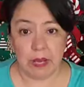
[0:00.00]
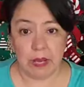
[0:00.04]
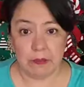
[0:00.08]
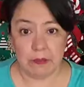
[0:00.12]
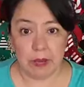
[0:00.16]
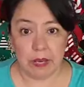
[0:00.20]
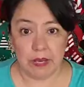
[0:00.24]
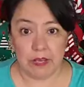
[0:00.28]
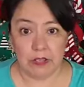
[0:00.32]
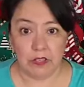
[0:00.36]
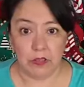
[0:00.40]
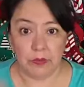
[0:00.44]

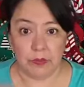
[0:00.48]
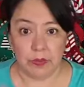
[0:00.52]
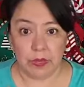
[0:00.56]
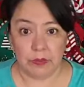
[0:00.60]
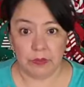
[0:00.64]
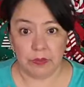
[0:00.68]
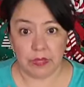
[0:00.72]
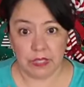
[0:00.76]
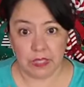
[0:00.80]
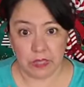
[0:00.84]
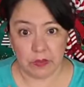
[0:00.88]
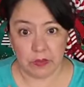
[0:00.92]
page, the Red
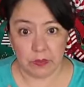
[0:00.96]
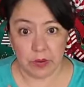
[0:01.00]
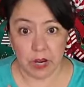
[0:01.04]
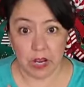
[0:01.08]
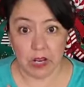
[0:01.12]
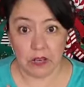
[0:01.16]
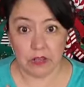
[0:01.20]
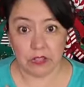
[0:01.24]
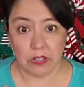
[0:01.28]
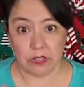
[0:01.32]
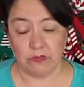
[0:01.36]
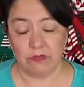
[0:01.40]
Rustic
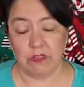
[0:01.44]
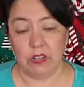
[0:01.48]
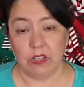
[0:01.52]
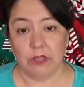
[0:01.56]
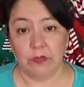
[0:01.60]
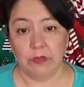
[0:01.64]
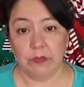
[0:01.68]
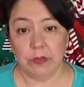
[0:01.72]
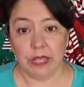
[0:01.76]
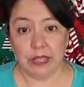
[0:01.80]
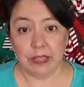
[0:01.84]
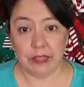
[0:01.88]
Rose, and
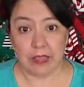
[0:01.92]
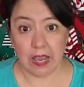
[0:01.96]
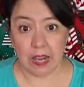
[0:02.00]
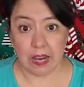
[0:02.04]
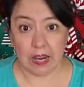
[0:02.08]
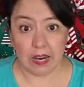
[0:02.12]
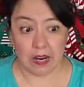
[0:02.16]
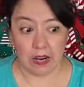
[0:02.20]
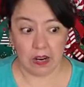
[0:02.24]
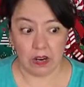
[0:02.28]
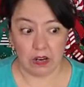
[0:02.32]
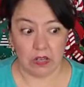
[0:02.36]
follow me
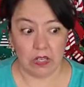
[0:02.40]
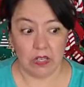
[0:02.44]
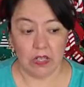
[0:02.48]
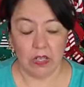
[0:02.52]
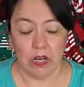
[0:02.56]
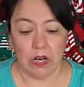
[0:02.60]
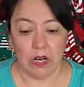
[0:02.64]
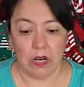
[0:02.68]
there.